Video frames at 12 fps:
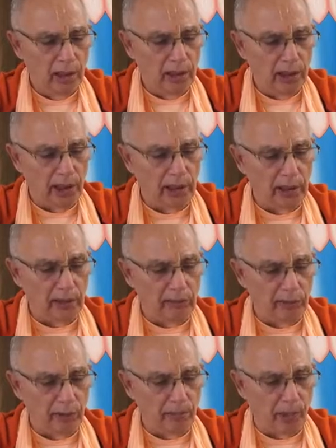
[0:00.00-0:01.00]

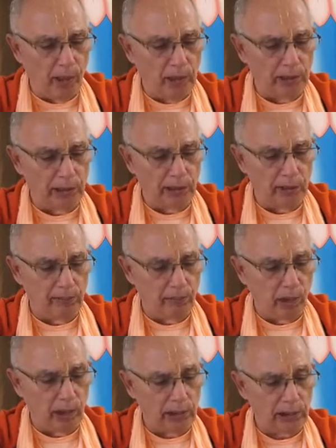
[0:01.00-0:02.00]
negative or positive
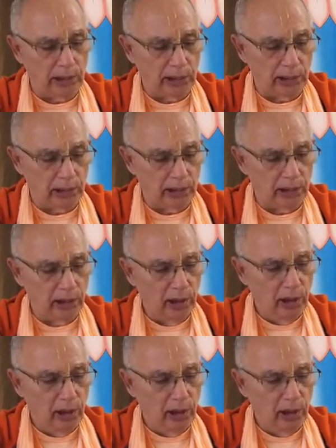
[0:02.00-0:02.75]
processes,